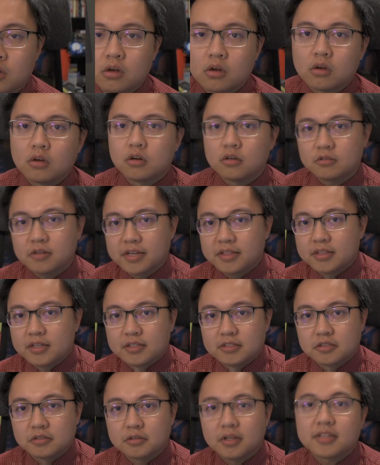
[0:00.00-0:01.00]
Alright then,
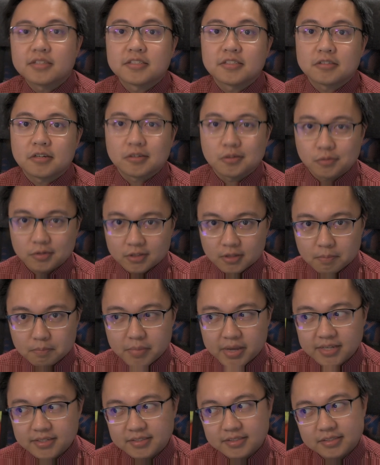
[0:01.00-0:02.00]
so let's start with the
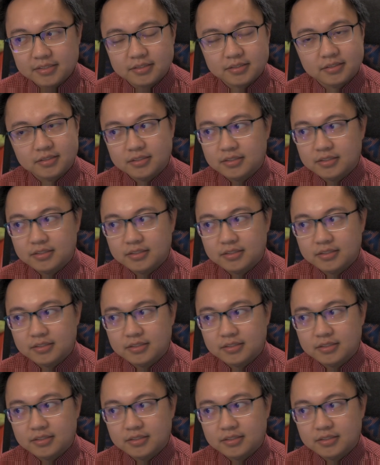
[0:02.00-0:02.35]
basics.